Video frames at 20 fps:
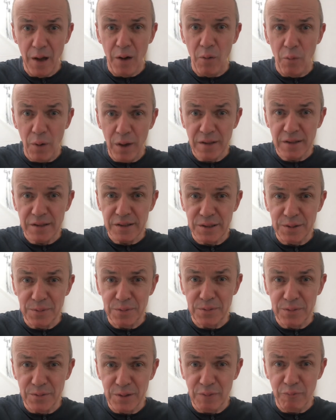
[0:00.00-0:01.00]
1, 2,
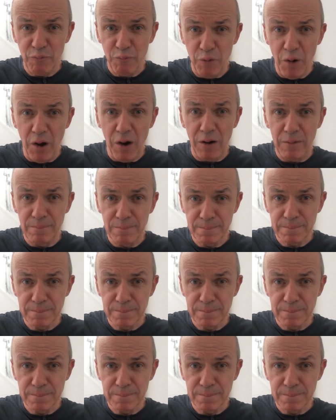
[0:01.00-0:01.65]
3, 4.